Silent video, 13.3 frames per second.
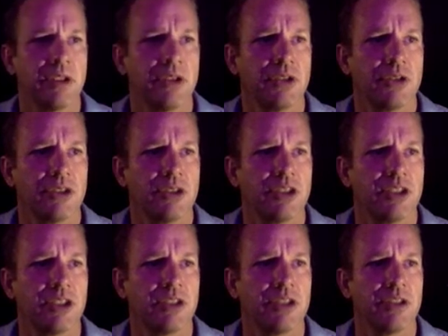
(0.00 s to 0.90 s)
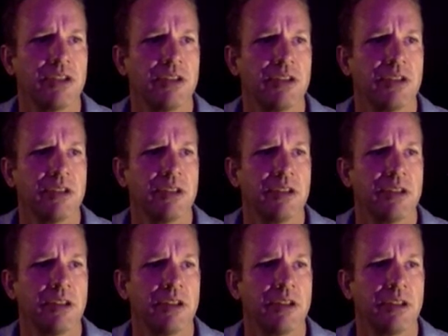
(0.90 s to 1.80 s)
So this down here
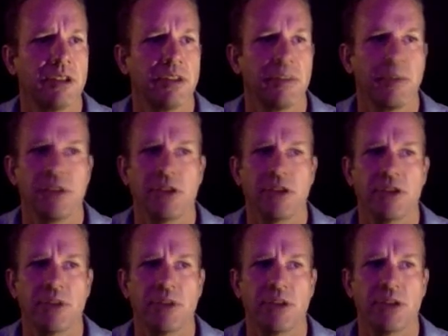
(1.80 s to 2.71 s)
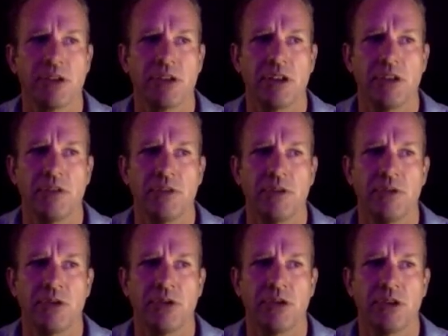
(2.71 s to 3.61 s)
can be consumption in the
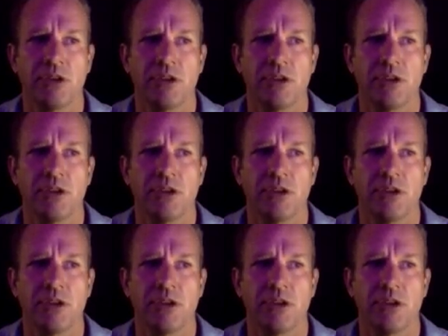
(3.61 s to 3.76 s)
future.